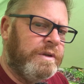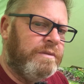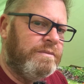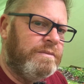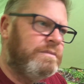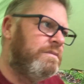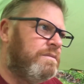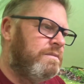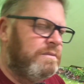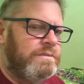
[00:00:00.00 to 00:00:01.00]
and,
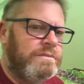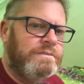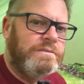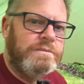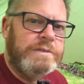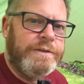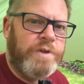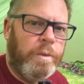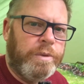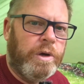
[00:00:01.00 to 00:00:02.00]
if
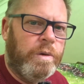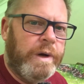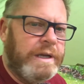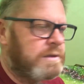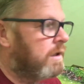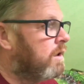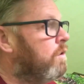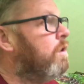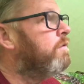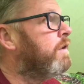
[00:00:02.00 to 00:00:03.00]
not blow away, it's going to
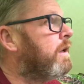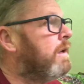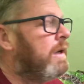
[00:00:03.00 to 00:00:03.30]
go over.